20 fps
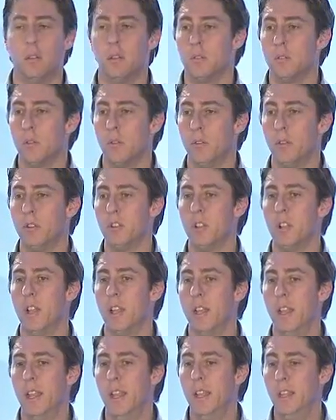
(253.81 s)
So if there's a
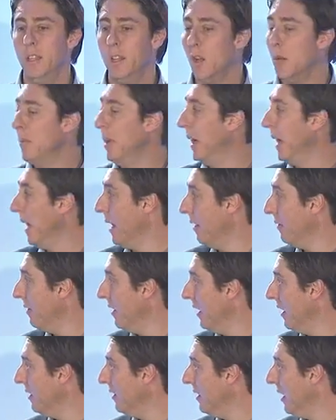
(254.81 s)
lot of heat coming out of
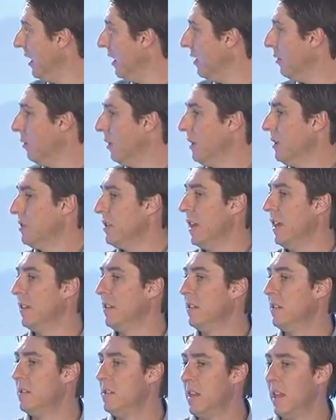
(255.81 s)
the antenna, what does
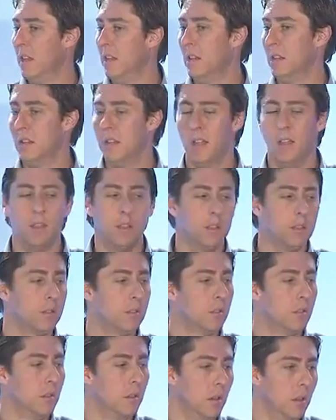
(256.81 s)
that tend to tell
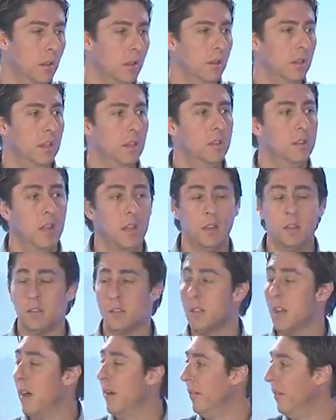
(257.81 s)
us? The antenna is
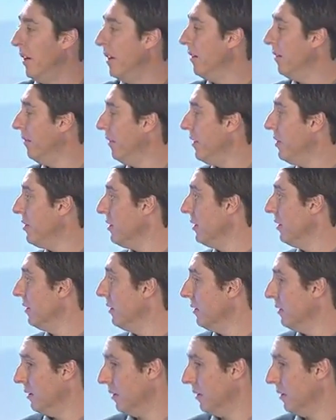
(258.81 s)
not very efficient.